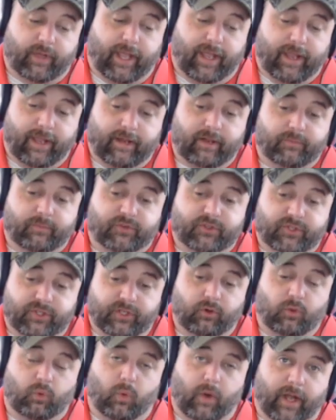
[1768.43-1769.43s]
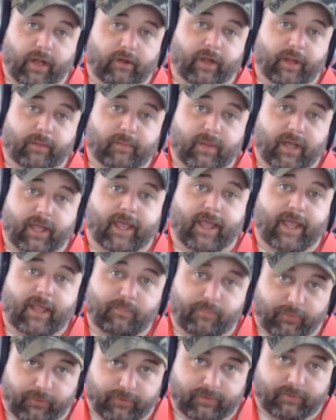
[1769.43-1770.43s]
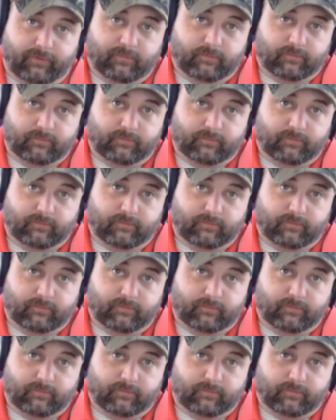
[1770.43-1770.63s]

and I'm still wearing my apron.